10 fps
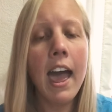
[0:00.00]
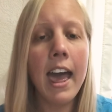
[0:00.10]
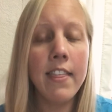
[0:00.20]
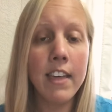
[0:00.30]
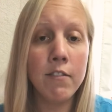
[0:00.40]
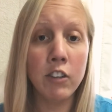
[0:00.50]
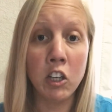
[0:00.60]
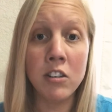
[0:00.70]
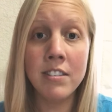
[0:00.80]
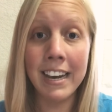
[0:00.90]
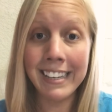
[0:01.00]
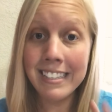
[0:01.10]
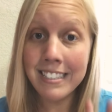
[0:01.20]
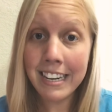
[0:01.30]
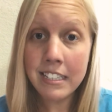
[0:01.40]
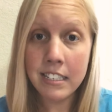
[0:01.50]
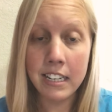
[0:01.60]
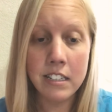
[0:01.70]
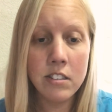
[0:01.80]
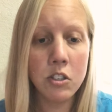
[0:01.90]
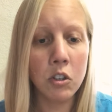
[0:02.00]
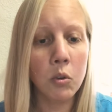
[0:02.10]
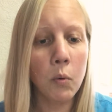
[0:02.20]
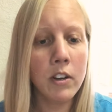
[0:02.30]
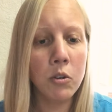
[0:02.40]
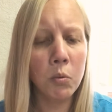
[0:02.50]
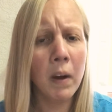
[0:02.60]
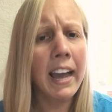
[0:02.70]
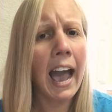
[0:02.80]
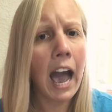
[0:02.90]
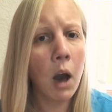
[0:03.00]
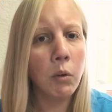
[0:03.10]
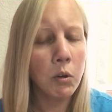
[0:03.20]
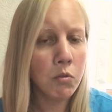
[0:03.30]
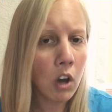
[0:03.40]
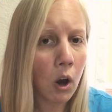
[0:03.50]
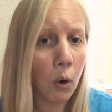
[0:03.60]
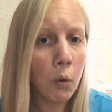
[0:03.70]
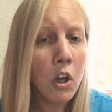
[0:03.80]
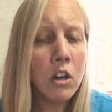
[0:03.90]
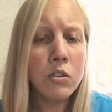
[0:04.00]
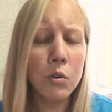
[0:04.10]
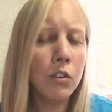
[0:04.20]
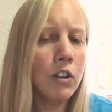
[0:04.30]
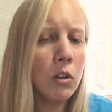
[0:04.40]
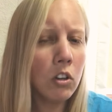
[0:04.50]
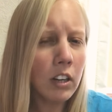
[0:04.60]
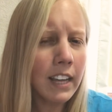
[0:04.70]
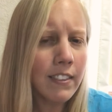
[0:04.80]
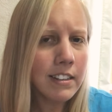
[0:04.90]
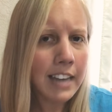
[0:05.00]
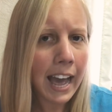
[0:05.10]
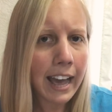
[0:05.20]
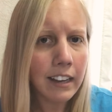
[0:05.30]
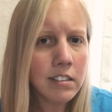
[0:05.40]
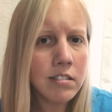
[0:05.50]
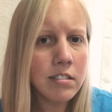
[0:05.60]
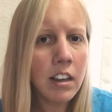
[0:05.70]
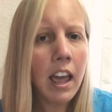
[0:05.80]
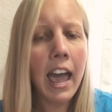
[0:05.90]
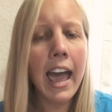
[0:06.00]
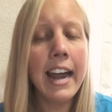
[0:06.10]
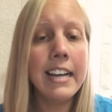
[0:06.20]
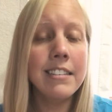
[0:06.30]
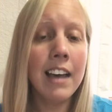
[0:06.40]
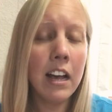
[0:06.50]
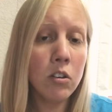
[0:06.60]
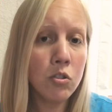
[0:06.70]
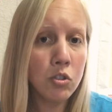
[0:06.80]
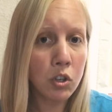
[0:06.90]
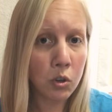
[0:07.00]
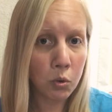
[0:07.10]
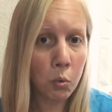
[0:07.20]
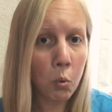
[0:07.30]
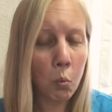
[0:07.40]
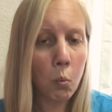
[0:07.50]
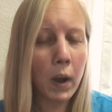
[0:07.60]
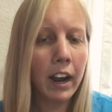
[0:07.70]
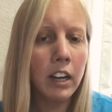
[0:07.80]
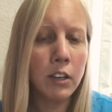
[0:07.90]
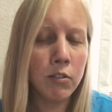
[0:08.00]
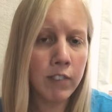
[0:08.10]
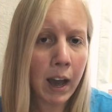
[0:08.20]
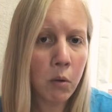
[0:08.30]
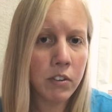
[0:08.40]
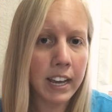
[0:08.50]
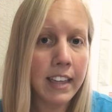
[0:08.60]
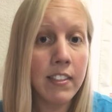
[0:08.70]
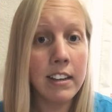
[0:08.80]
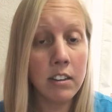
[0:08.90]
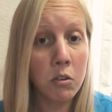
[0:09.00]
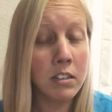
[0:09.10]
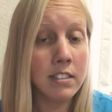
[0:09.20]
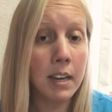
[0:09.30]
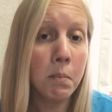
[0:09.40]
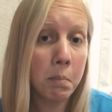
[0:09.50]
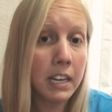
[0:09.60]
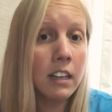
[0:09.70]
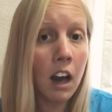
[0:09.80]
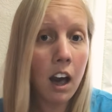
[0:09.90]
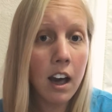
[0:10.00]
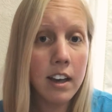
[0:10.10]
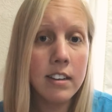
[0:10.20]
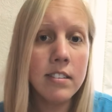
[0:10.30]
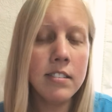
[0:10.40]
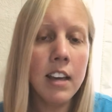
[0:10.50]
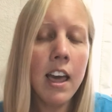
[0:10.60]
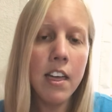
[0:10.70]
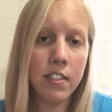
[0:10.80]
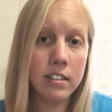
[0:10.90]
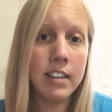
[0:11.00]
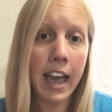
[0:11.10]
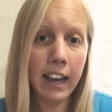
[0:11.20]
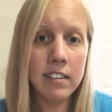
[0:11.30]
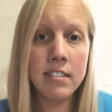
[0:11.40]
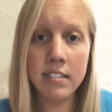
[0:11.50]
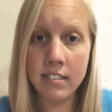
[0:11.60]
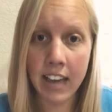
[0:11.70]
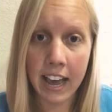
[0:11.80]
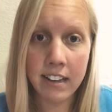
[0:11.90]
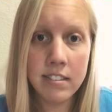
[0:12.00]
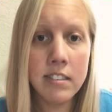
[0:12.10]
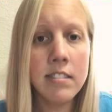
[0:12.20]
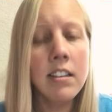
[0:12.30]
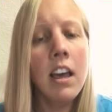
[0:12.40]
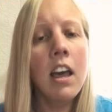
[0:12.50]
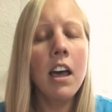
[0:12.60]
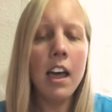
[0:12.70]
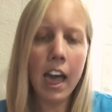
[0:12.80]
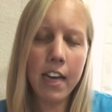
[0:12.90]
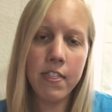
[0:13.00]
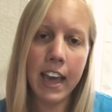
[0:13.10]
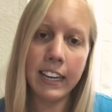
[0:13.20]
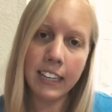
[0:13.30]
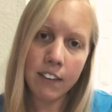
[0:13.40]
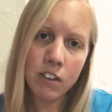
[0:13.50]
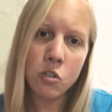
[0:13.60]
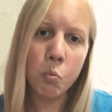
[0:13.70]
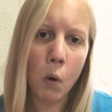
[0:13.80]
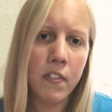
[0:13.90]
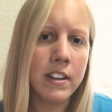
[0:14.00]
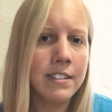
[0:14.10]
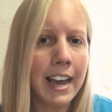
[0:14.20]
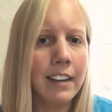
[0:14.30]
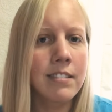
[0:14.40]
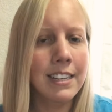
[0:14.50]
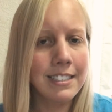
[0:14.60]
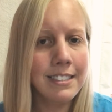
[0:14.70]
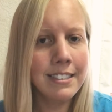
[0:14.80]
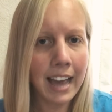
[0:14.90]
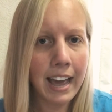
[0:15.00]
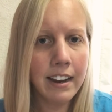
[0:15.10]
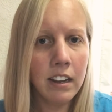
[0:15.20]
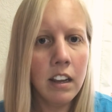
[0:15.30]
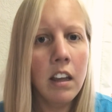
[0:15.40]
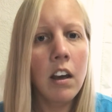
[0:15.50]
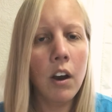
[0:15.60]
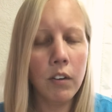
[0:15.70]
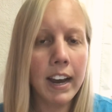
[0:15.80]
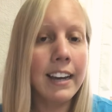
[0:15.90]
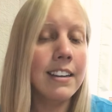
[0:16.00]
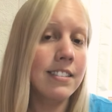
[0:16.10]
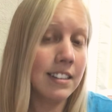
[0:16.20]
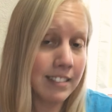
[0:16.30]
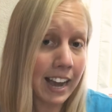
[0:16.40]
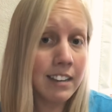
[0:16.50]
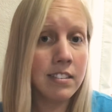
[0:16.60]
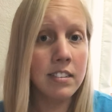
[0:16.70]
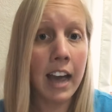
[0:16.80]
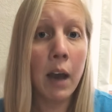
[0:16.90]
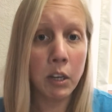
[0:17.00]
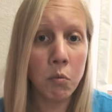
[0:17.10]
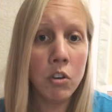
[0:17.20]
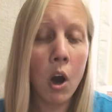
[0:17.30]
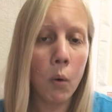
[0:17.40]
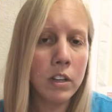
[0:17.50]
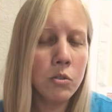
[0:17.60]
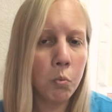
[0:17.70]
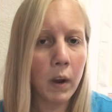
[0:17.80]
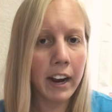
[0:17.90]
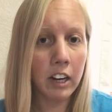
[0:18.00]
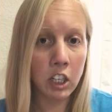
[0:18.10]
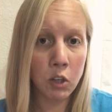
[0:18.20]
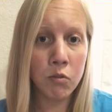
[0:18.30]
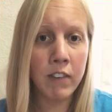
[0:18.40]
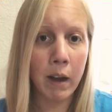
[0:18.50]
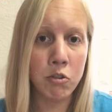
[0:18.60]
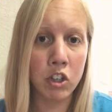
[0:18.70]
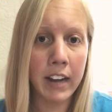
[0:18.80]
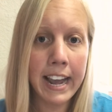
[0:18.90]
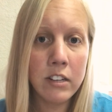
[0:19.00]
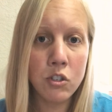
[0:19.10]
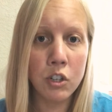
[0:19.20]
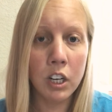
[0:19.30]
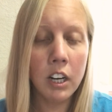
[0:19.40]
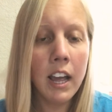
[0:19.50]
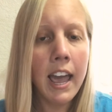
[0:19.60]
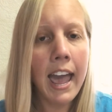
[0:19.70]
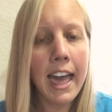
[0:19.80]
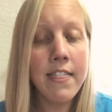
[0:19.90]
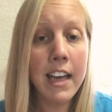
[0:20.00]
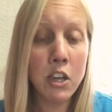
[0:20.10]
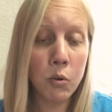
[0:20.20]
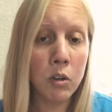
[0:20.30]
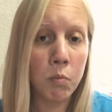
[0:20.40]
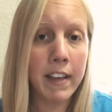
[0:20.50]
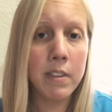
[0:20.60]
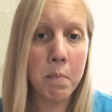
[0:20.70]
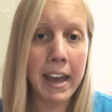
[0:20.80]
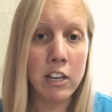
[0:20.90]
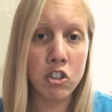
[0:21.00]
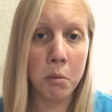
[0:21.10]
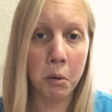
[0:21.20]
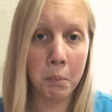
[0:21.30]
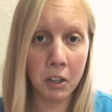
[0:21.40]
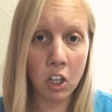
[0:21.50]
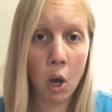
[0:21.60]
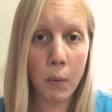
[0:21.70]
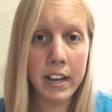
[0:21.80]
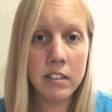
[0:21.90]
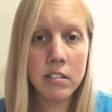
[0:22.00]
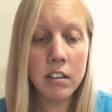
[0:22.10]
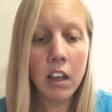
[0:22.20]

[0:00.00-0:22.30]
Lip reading: And then for your second sentence, you're going to write how you know. So if you look in the text and it tells you where you found it, and you can say because the text says, and then give us what the text had said. All right, because the text is how you know, it's where you found your answer. And then you can write the page number below it.